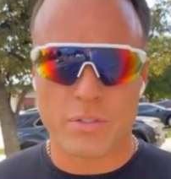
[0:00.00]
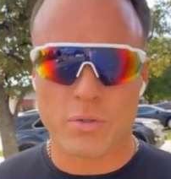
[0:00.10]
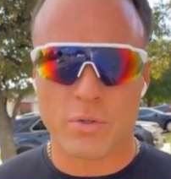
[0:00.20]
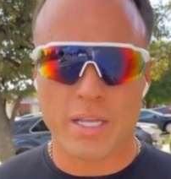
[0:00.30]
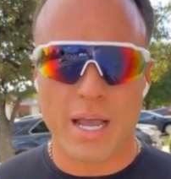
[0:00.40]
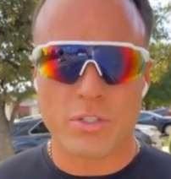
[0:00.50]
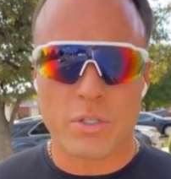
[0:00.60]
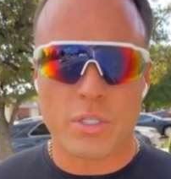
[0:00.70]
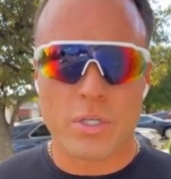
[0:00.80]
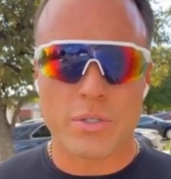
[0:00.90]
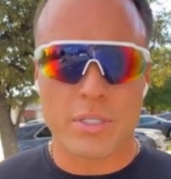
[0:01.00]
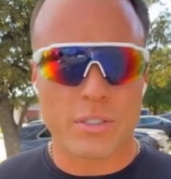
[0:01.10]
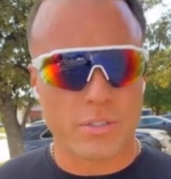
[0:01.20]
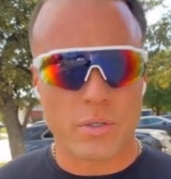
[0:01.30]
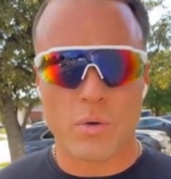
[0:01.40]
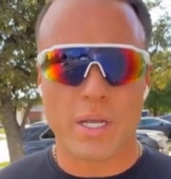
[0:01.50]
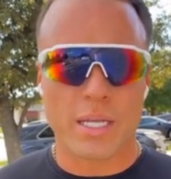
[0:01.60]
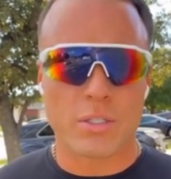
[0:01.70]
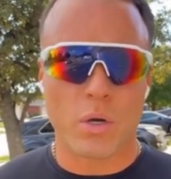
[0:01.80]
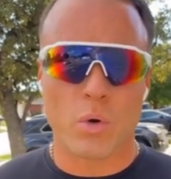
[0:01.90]
So you can actually click this,
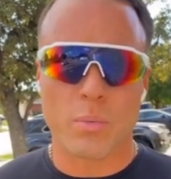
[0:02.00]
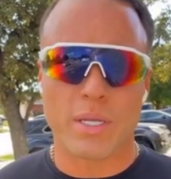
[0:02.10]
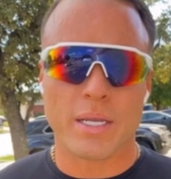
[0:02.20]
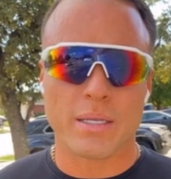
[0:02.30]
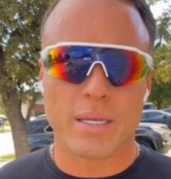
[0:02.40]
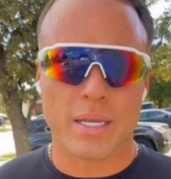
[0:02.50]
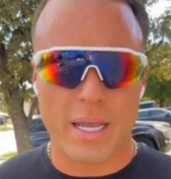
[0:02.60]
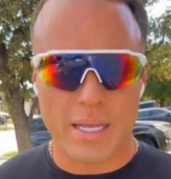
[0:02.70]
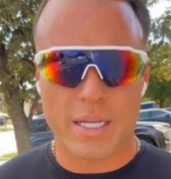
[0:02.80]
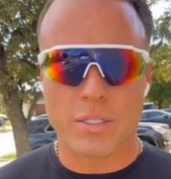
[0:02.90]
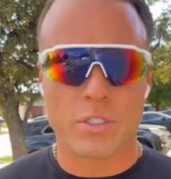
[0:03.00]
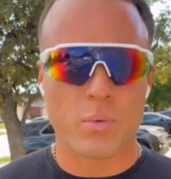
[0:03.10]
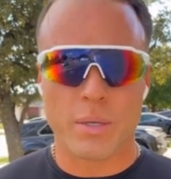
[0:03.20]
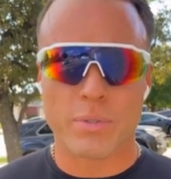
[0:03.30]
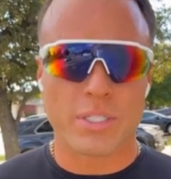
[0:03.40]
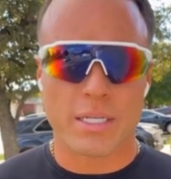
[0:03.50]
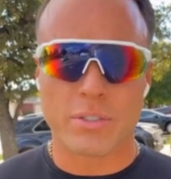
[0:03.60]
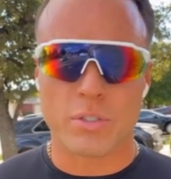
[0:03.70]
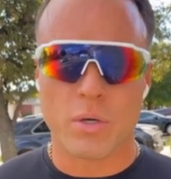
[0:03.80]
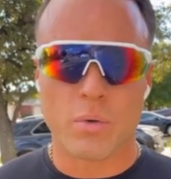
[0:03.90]
okay, to open it, and here's the
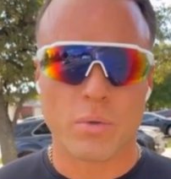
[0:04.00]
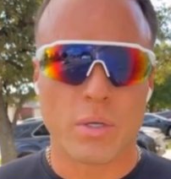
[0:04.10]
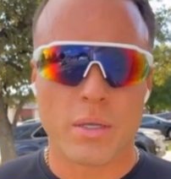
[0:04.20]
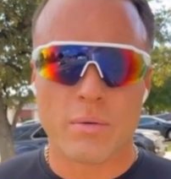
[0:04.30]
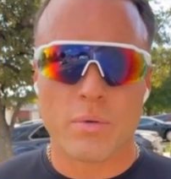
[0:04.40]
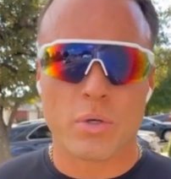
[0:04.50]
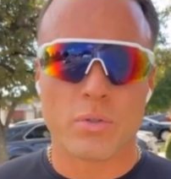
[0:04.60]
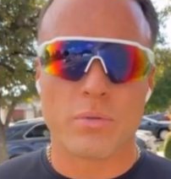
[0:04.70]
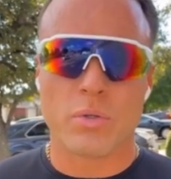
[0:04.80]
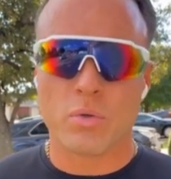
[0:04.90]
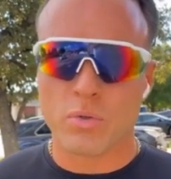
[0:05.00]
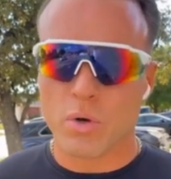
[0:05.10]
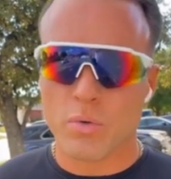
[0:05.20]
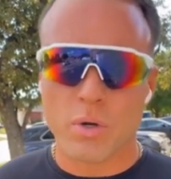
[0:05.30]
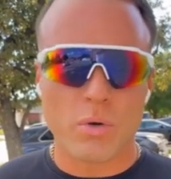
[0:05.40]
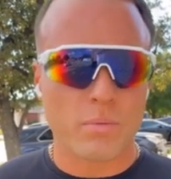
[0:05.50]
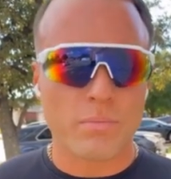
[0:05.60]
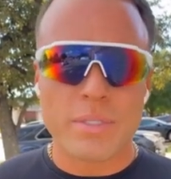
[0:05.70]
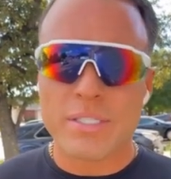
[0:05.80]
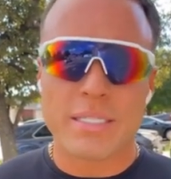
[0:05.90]
website. So for those of you who don't know,
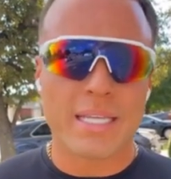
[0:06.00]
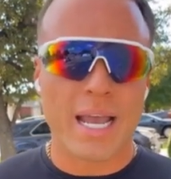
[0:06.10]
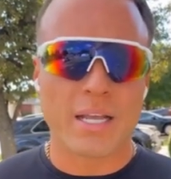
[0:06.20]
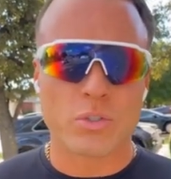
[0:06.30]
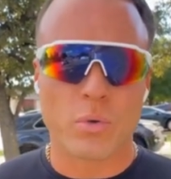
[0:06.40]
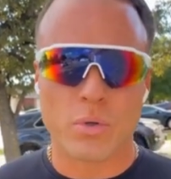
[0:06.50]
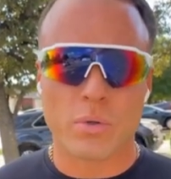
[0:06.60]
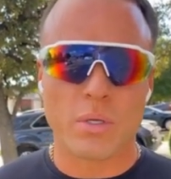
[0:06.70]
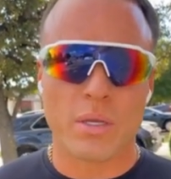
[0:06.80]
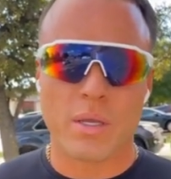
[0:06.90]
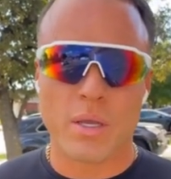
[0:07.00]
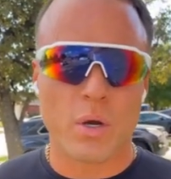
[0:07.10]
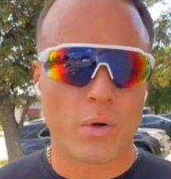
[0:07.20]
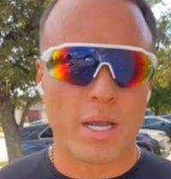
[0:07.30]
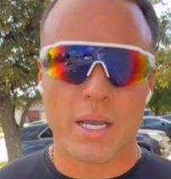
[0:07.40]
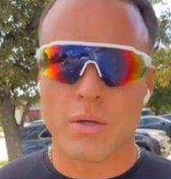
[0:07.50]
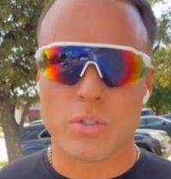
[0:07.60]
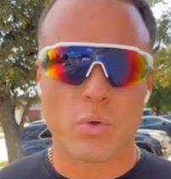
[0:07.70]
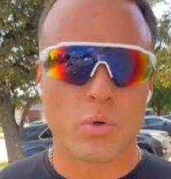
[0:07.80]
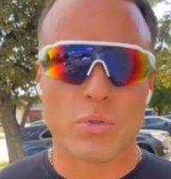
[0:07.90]
this is the actual, okay, I'll
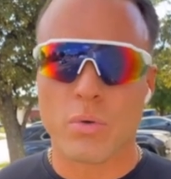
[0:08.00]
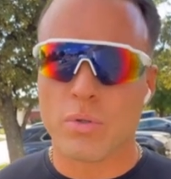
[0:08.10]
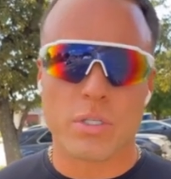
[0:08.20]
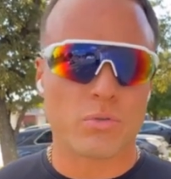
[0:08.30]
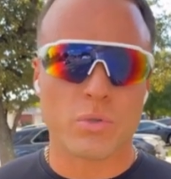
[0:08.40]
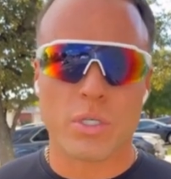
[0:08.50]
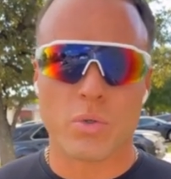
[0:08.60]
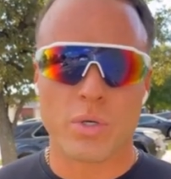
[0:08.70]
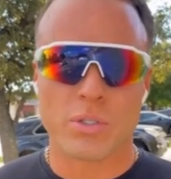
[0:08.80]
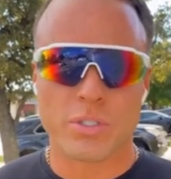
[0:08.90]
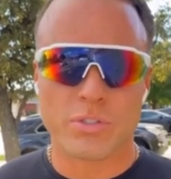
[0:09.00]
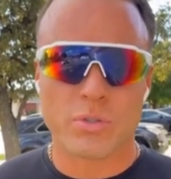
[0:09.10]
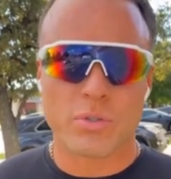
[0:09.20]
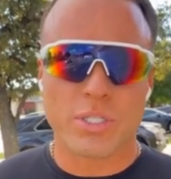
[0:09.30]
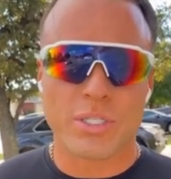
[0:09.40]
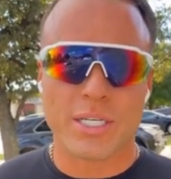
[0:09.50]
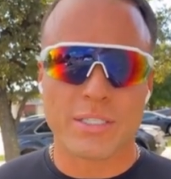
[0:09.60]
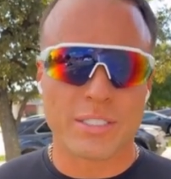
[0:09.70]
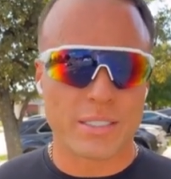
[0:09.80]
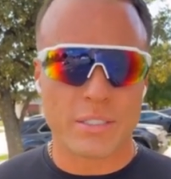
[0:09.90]
scroll through this really quickly so you can get a
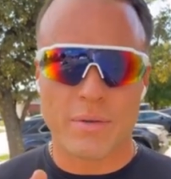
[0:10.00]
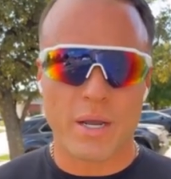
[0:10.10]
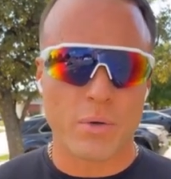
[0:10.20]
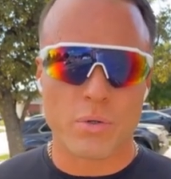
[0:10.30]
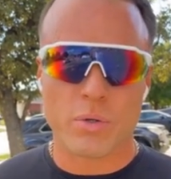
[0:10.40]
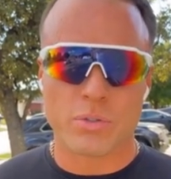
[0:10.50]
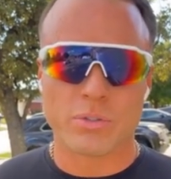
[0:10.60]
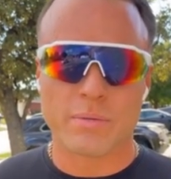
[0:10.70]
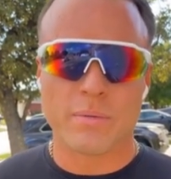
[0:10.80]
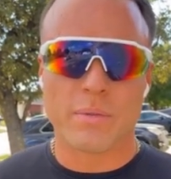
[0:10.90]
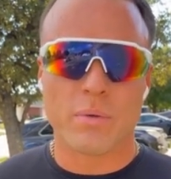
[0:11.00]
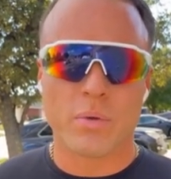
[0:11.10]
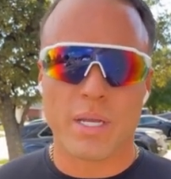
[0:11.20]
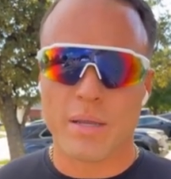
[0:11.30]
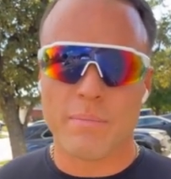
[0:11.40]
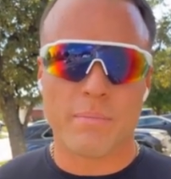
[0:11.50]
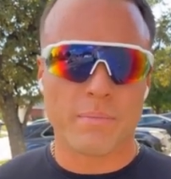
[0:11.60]
sense of how it looks, okay?